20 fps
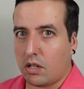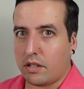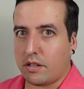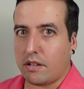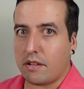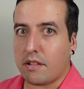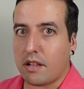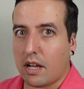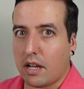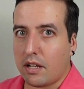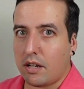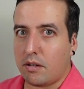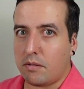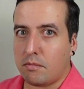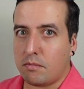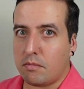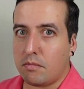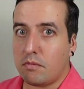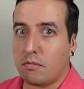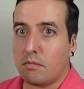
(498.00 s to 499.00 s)
on this
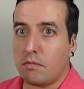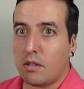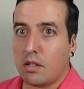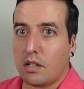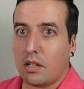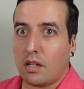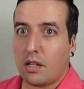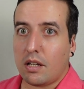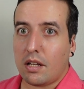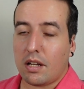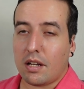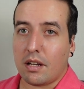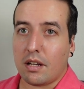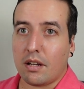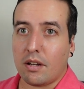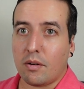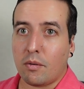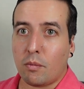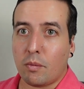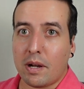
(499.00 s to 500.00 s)
item
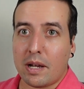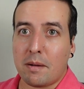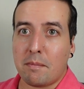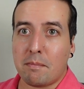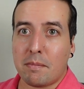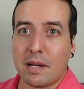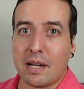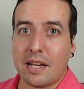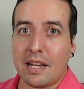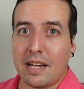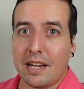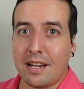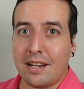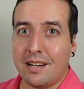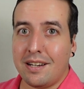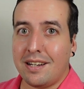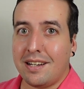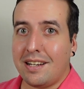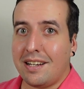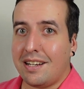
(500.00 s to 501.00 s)
right by
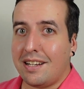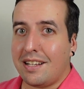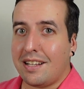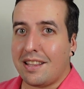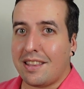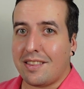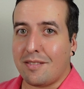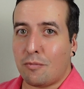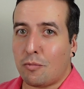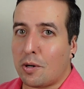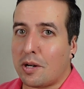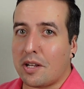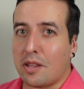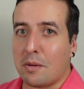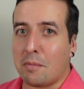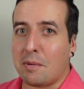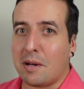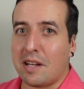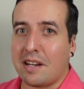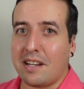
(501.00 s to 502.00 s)
one of the
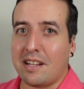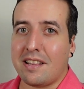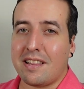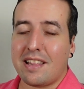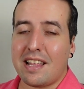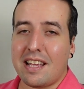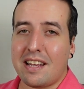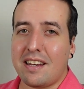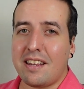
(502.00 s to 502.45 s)
buttons, and